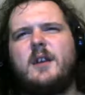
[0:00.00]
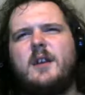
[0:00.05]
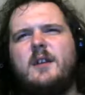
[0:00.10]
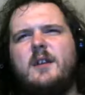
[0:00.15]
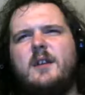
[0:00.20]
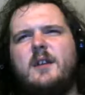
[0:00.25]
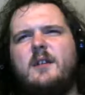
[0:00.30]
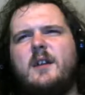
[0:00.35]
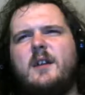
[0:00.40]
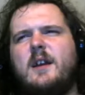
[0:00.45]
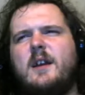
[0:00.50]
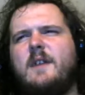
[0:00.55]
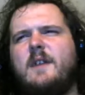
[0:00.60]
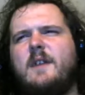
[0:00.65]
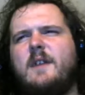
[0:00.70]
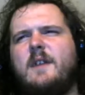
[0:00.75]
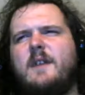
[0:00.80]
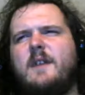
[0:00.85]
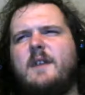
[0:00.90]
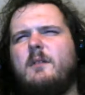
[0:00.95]
Like I
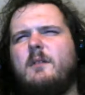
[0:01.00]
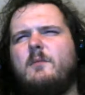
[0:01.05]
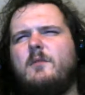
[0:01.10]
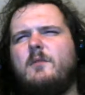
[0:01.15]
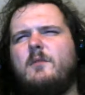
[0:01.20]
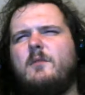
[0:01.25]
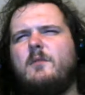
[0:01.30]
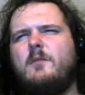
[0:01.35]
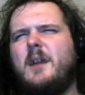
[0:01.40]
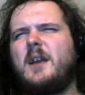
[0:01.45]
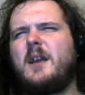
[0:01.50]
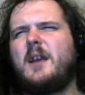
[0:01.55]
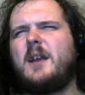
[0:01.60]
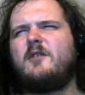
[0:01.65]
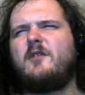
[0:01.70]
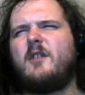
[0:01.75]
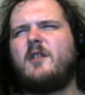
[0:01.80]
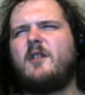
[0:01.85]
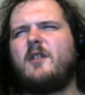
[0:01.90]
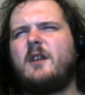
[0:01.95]
think it was Miley
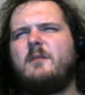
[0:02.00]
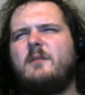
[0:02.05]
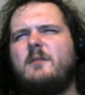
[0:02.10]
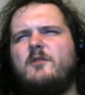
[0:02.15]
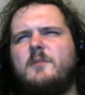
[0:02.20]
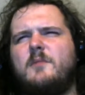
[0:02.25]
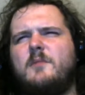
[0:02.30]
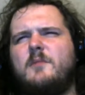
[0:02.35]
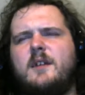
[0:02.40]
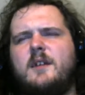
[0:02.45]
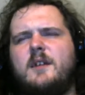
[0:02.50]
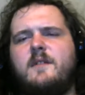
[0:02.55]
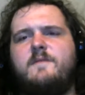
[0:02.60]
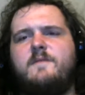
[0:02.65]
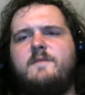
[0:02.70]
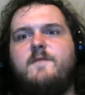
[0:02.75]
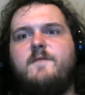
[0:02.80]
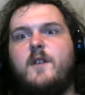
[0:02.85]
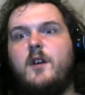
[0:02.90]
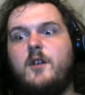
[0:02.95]
Cyrus or someone else. Like
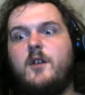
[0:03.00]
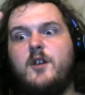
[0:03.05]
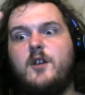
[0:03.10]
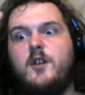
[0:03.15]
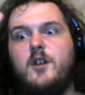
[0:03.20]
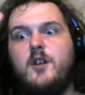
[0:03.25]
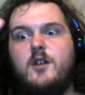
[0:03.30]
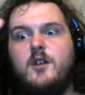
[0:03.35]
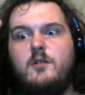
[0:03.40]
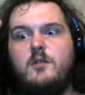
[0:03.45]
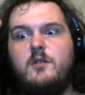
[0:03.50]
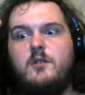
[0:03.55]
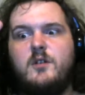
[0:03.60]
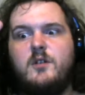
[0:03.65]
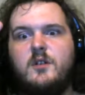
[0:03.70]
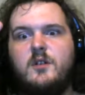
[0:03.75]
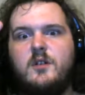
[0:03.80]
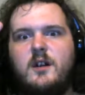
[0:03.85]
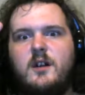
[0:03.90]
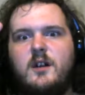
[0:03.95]
fuck you
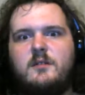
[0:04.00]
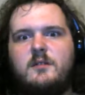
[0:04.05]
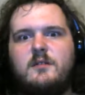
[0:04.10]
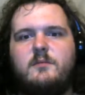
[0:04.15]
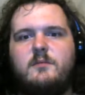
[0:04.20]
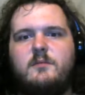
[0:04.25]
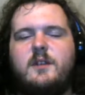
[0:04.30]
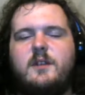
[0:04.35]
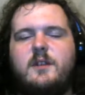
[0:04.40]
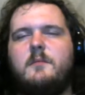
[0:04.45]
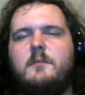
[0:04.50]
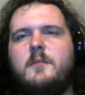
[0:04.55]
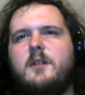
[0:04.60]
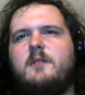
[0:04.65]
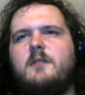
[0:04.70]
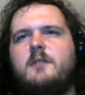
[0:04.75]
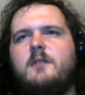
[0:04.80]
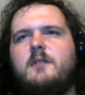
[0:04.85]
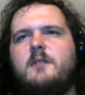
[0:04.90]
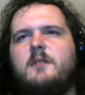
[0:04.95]
out the window. I'm like,
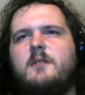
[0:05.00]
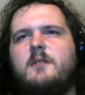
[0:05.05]
really?